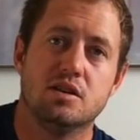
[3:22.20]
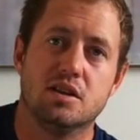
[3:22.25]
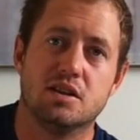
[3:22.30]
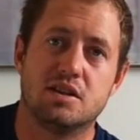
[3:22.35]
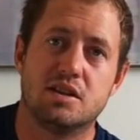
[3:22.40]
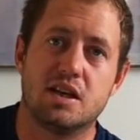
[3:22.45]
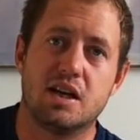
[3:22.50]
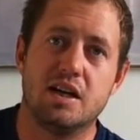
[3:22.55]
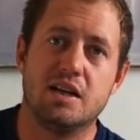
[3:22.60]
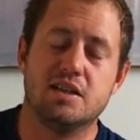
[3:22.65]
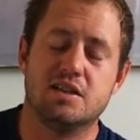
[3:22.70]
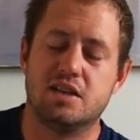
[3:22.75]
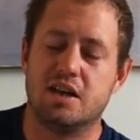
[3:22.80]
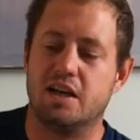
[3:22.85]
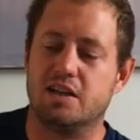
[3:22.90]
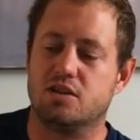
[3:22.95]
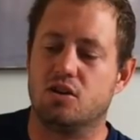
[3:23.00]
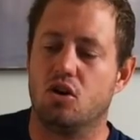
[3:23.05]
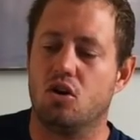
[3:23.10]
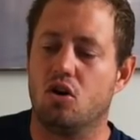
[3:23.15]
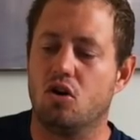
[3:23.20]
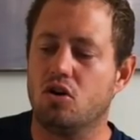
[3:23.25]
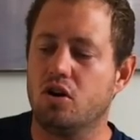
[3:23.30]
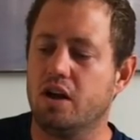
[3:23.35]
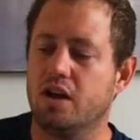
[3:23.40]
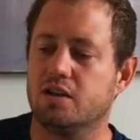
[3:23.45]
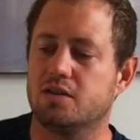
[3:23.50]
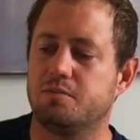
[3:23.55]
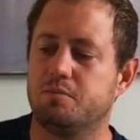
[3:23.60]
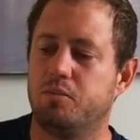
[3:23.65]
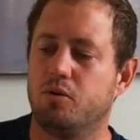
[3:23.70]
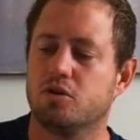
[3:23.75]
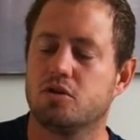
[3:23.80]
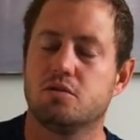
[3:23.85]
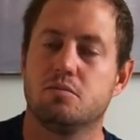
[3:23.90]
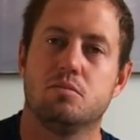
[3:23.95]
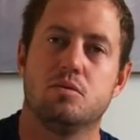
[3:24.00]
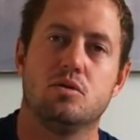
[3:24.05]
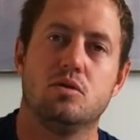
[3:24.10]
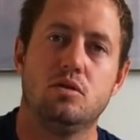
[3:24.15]
the trace as long as
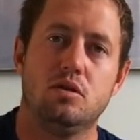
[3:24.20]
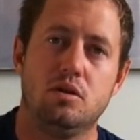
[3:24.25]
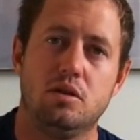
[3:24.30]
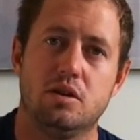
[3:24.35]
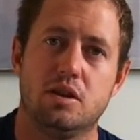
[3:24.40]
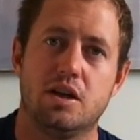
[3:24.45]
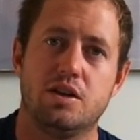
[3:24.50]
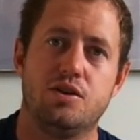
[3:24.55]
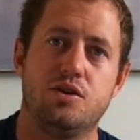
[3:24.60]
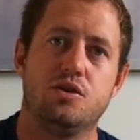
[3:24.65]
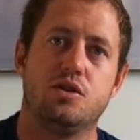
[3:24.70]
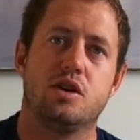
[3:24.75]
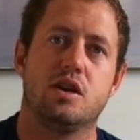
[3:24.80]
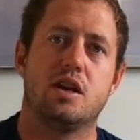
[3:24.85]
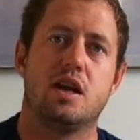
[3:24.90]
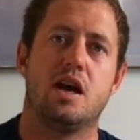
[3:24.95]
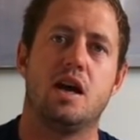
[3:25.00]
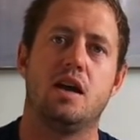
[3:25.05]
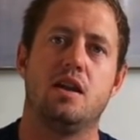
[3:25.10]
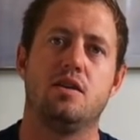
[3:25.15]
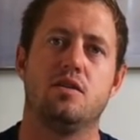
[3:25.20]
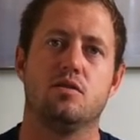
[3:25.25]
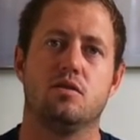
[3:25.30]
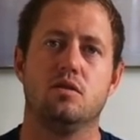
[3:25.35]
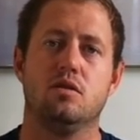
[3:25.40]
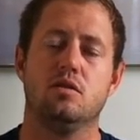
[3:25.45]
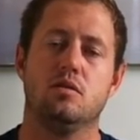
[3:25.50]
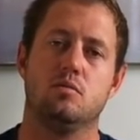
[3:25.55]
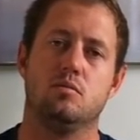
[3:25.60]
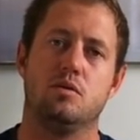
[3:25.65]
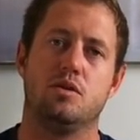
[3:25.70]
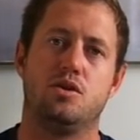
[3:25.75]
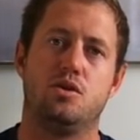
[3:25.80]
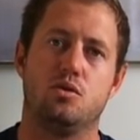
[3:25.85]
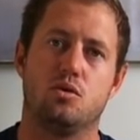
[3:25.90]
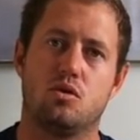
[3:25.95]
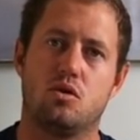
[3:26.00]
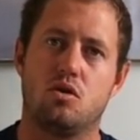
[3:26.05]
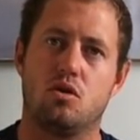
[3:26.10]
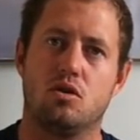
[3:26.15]
possible that you can handle with
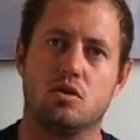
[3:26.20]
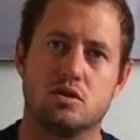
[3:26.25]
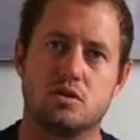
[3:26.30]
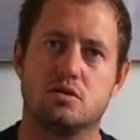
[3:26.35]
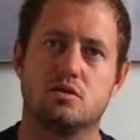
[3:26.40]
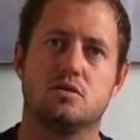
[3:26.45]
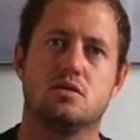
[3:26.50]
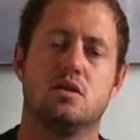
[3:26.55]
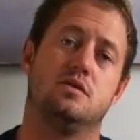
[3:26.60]
your cast.